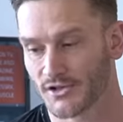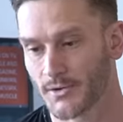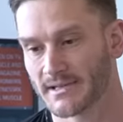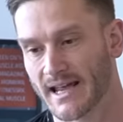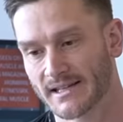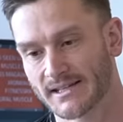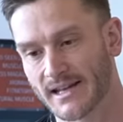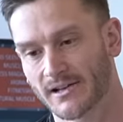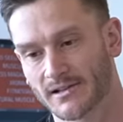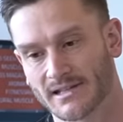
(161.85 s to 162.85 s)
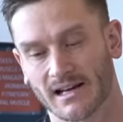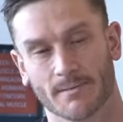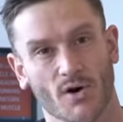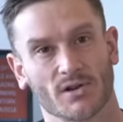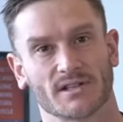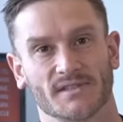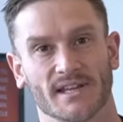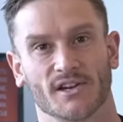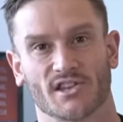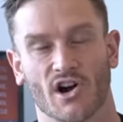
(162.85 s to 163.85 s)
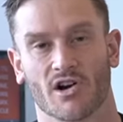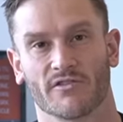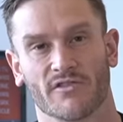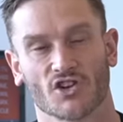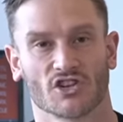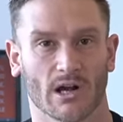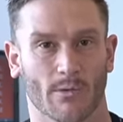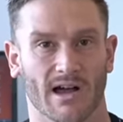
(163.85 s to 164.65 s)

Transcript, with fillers: So it takes cells and components of cells that aren't functioning